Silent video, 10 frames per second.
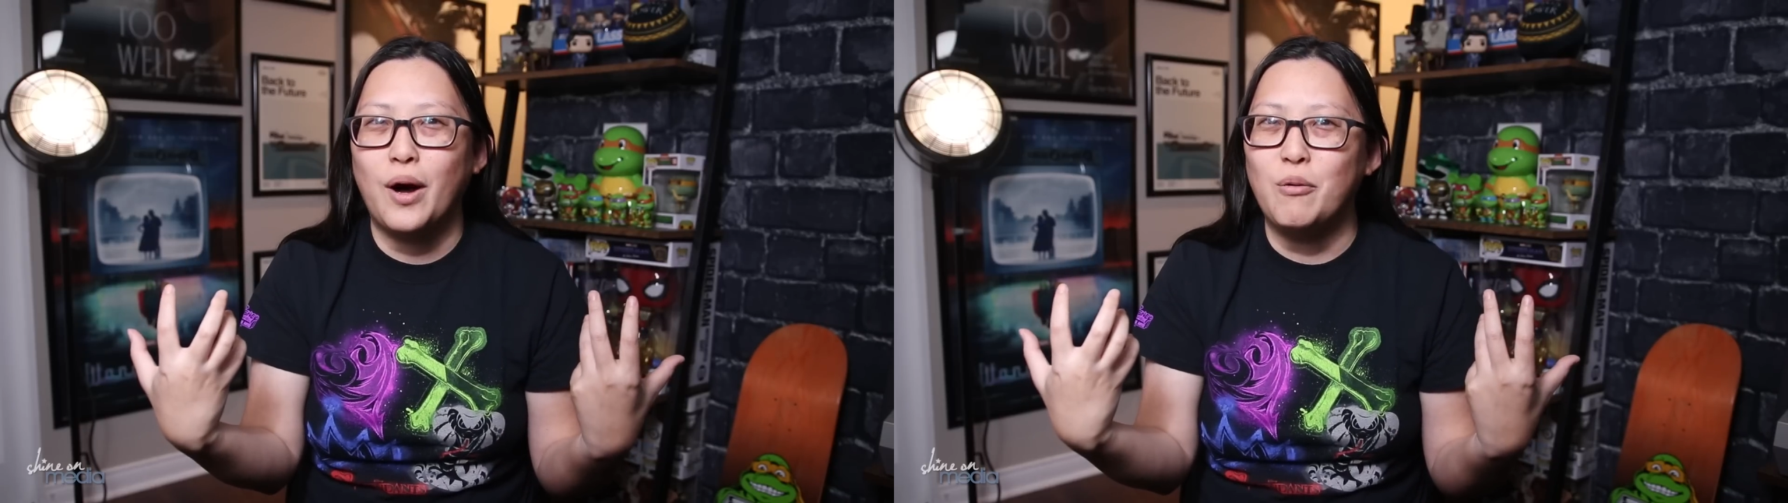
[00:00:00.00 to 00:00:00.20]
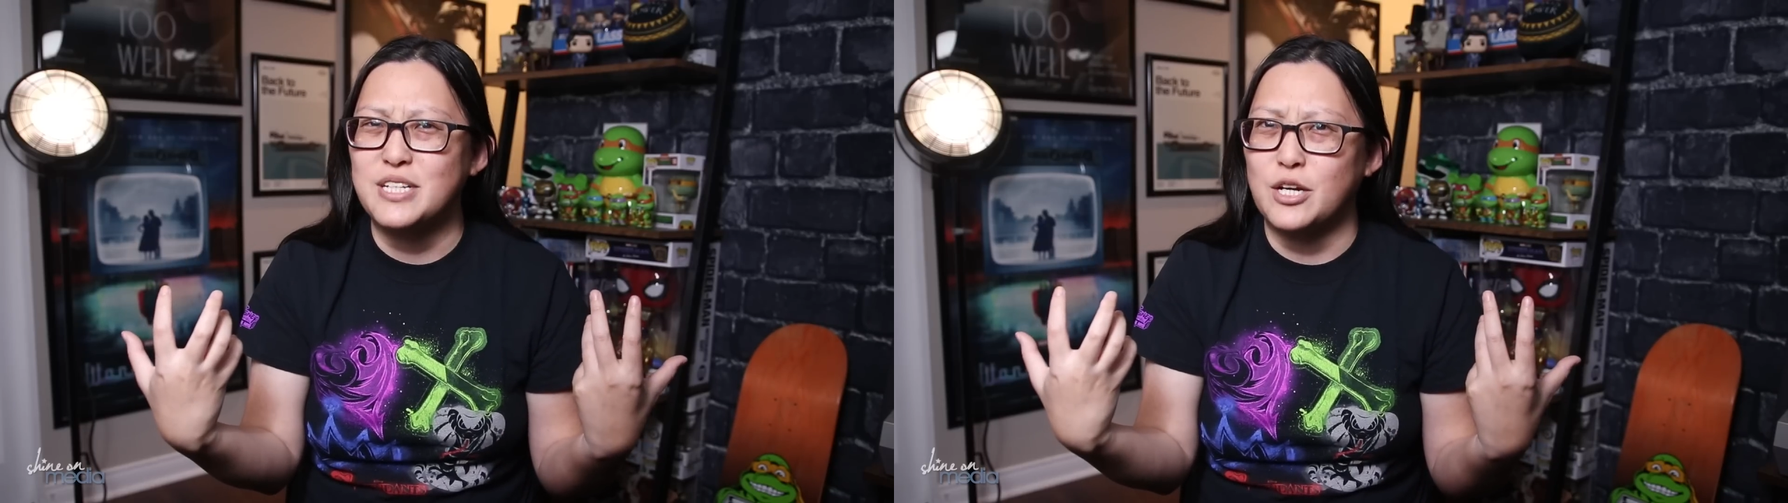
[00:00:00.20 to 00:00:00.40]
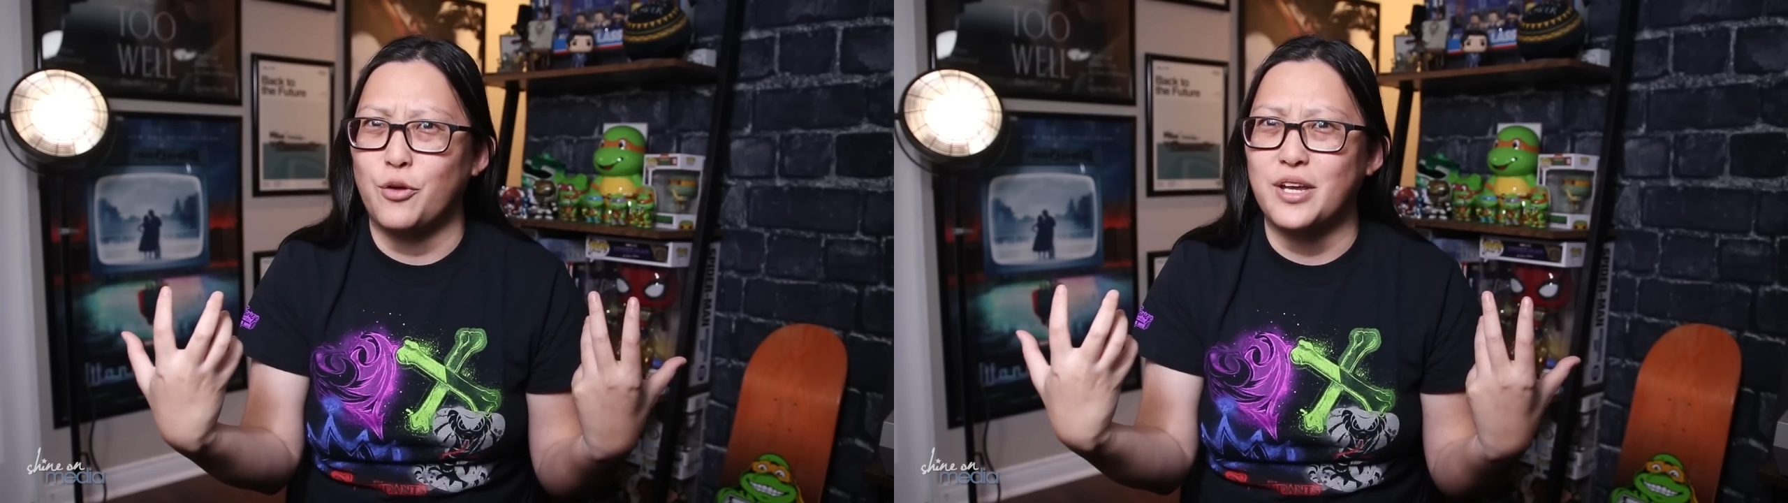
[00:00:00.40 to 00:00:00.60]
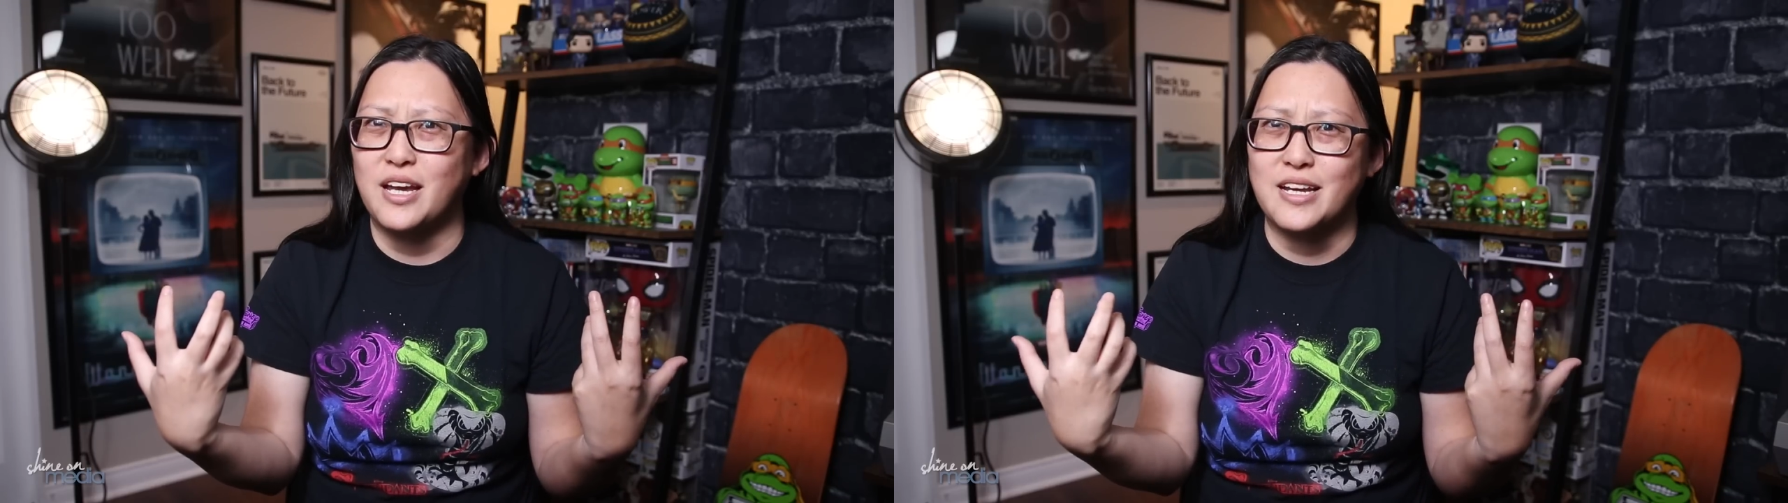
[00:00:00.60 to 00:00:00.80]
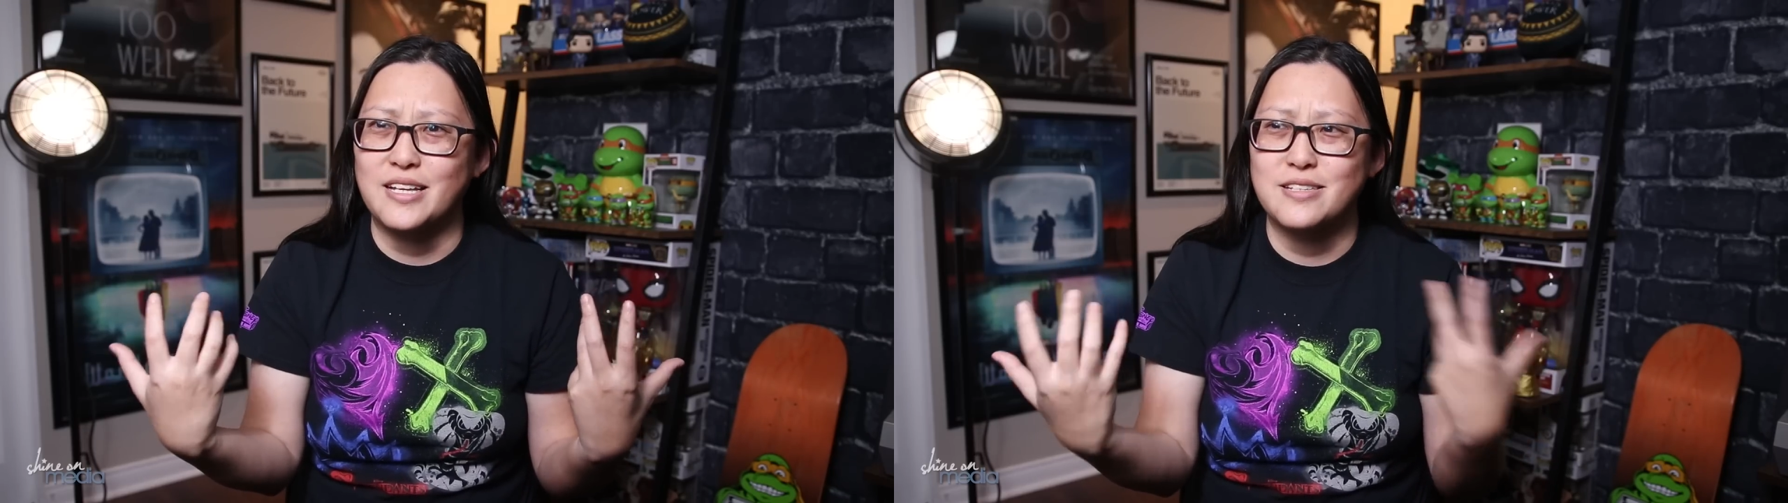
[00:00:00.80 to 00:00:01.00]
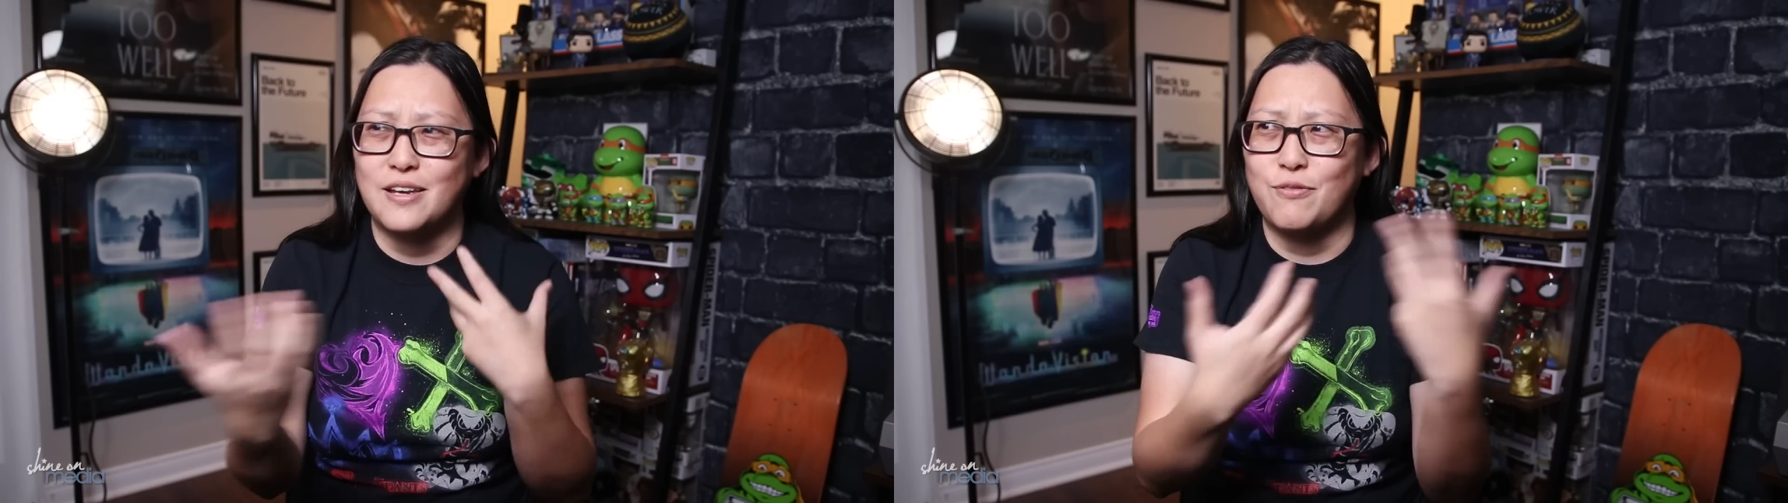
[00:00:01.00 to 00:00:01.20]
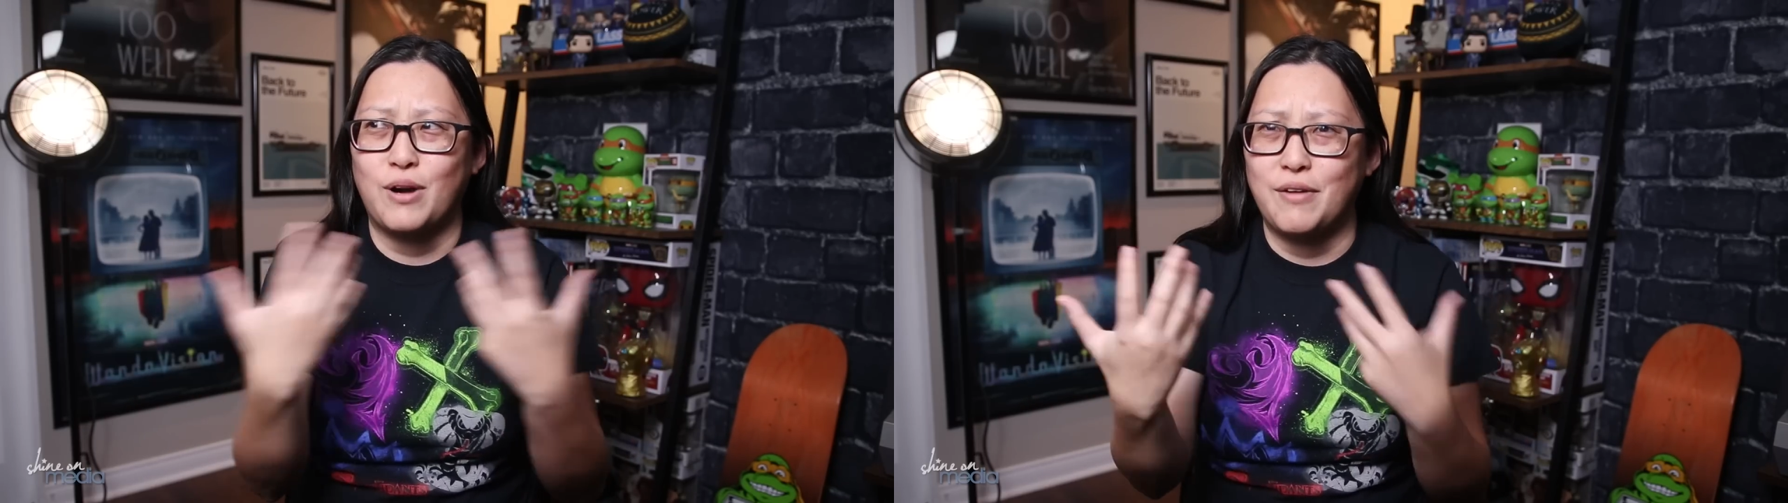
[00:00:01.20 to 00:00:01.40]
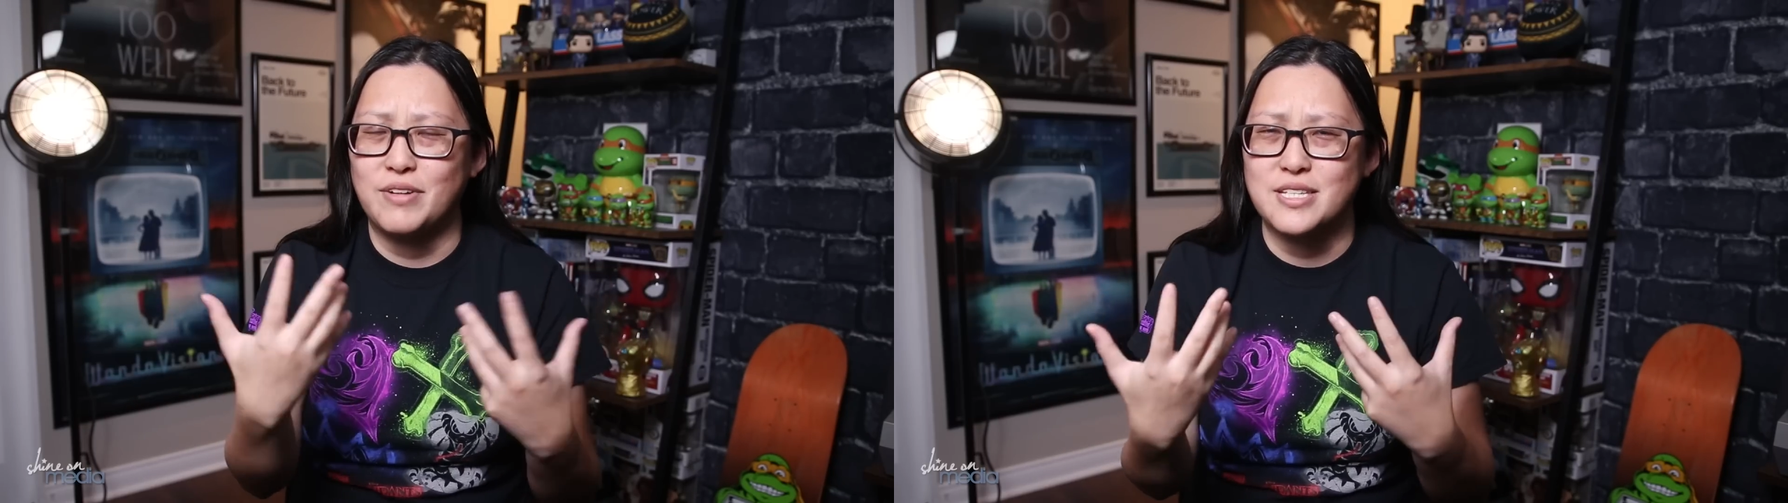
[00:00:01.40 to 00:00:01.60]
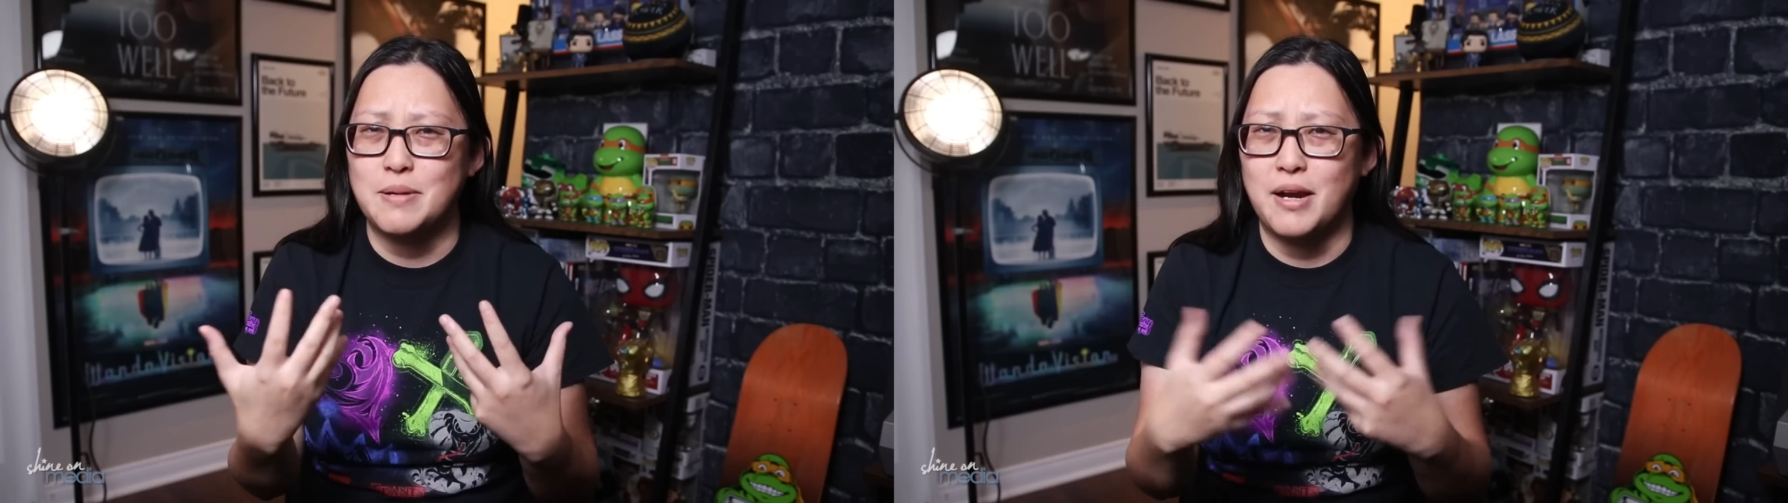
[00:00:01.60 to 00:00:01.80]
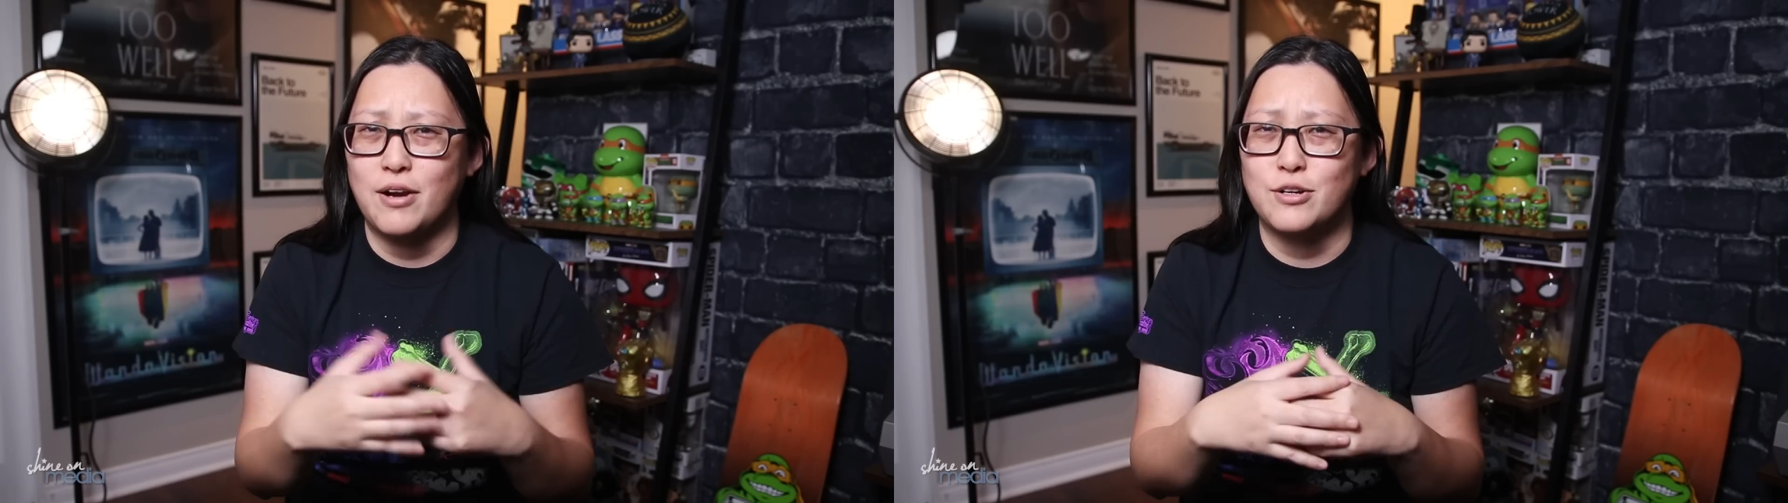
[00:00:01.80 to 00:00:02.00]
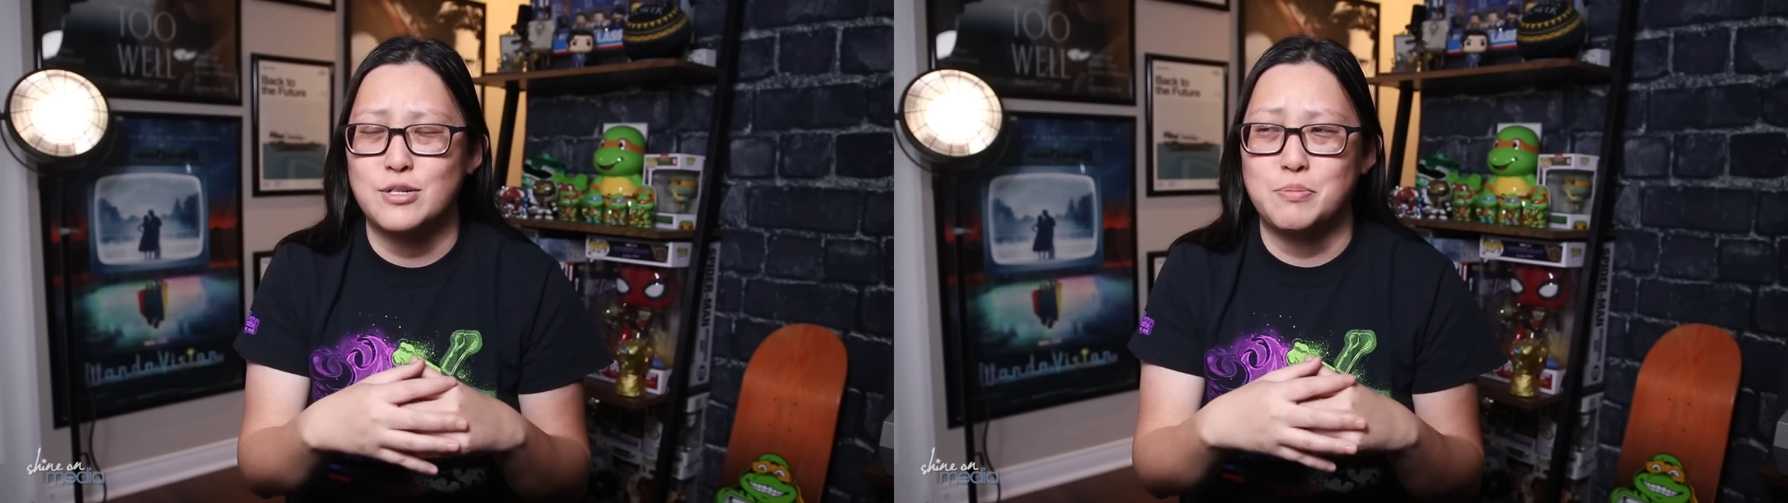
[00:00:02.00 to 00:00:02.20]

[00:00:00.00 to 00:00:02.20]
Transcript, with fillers: which I don't think it is if we're having the same characters,